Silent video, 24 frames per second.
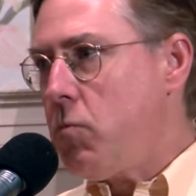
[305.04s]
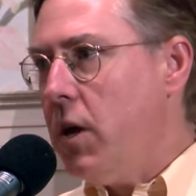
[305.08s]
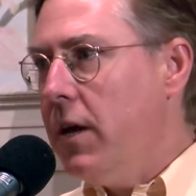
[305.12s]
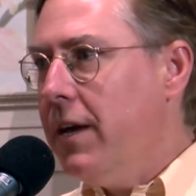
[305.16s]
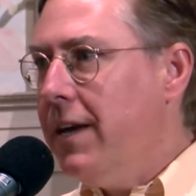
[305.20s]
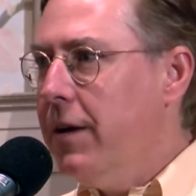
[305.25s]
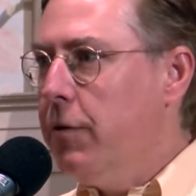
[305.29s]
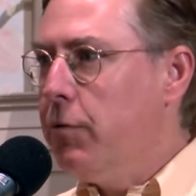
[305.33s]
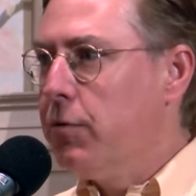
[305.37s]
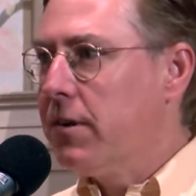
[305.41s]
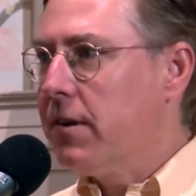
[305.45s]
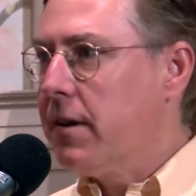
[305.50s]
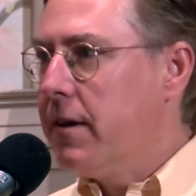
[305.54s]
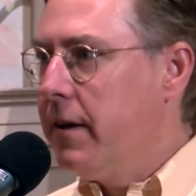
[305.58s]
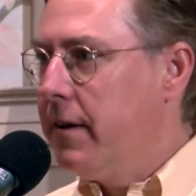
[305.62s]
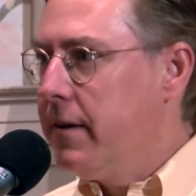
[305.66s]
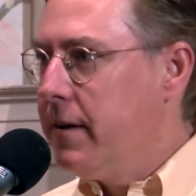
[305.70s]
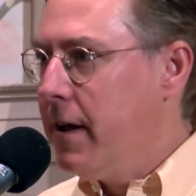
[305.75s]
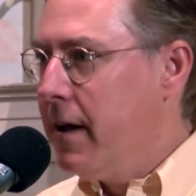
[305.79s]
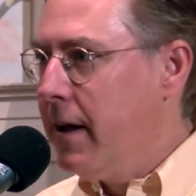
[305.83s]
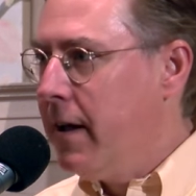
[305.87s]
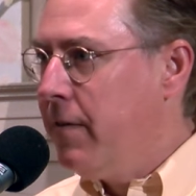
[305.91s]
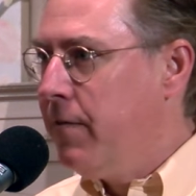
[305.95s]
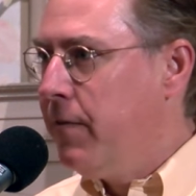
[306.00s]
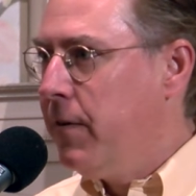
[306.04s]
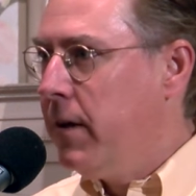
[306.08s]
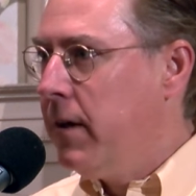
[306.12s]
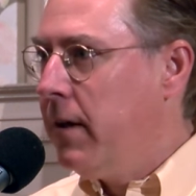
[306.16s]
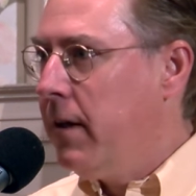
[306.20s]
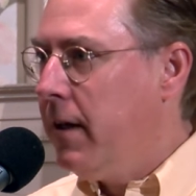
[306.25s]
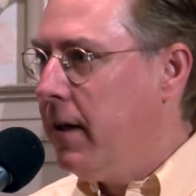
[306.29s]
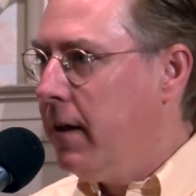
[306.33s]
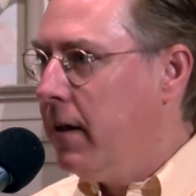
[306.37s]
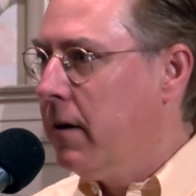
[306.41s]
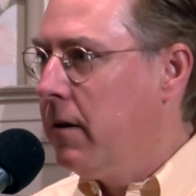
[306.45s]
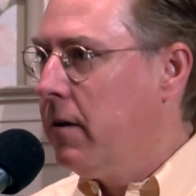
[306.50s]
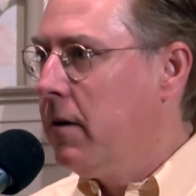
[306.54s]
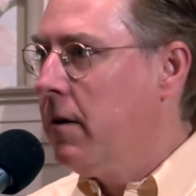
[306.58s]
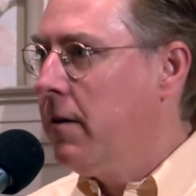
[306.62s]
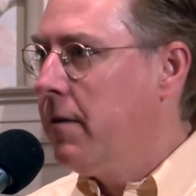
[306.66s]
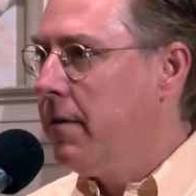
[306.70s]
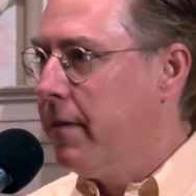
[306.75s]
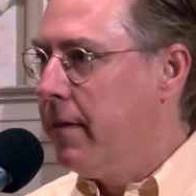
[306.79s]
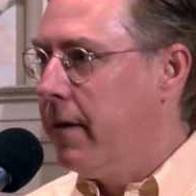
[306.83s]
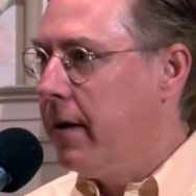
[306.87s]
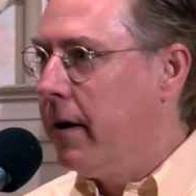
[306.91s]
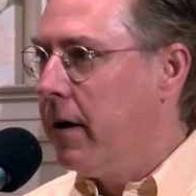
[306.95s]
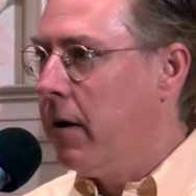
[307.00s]
he was conniving in
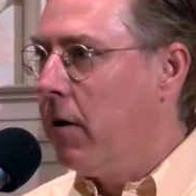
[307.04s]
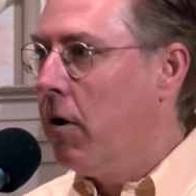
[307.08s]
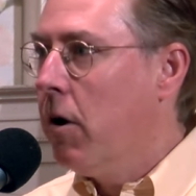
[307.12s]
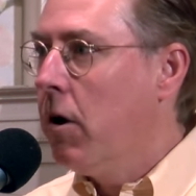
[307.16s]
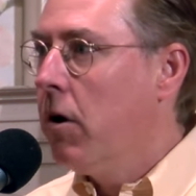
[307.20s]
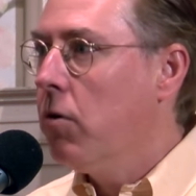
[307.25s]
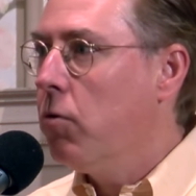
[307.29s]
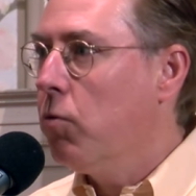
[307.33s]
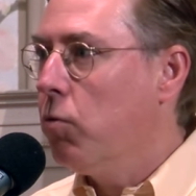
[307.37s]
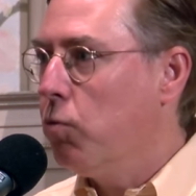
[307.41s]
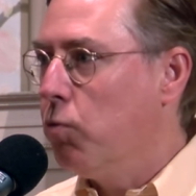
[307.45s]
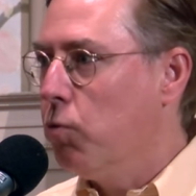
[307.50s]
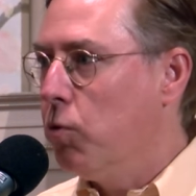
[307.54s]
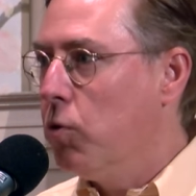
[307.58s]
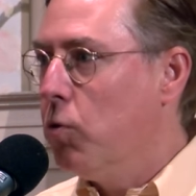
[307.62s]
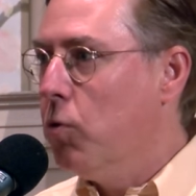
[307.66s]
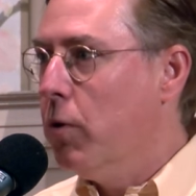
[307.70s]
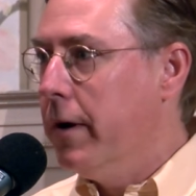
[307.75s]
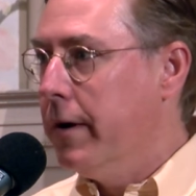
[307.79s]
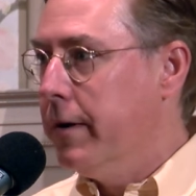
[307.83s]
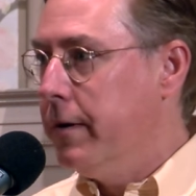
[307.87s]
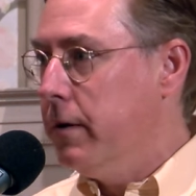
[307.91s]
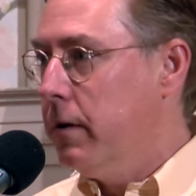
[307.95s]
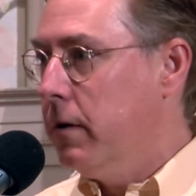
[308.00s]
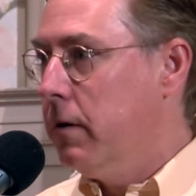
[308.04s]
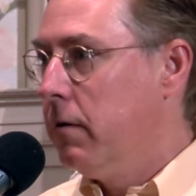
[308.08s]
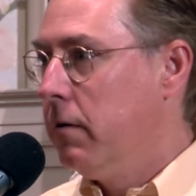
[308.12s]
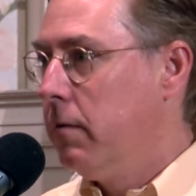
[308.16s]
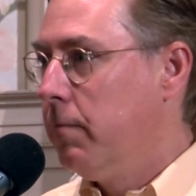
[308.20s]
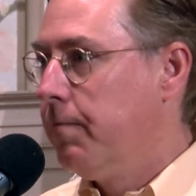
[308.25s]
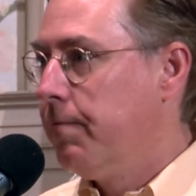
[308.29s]
their ruin.